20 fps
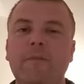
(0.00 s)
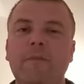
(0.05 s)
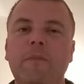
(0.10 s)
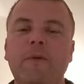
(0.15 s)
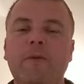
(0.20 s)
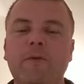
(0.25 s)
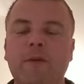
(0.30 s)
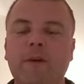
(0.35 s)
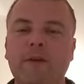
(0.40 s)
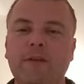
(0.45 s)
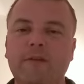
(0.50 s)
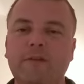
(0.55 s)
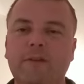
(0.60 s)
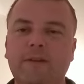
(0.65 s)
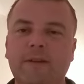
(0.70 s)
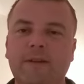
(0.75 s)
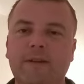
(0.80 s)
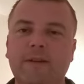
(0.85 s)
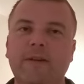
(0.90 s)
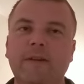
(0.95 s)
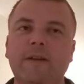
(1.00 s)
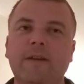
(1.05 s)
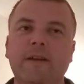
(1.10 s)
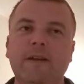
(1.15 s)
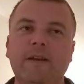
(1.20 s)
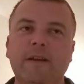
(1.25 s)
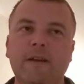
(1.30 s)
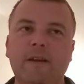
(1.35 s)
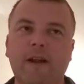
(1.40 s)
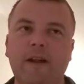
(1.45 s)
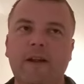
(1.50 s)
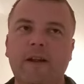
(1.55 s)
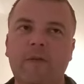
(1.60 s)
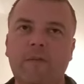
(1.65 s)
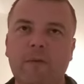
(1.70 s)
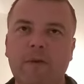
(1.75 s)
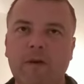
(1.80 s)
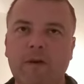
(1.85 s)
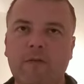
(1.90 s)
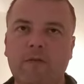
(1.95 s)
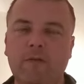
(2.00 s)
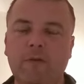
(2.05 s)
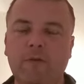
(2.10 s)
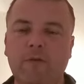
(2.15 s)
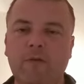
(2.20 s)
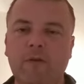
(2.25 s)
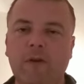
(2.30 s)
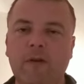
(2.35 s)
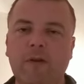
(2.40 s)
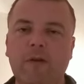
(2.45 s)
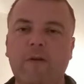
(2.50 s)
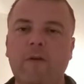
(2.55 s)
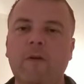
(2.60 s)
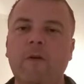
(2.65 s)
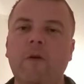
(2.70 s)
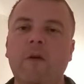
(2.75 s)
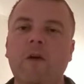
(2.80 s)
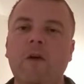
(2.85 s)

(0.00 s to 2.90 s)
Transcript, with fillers: Be great to get April off to a flyer.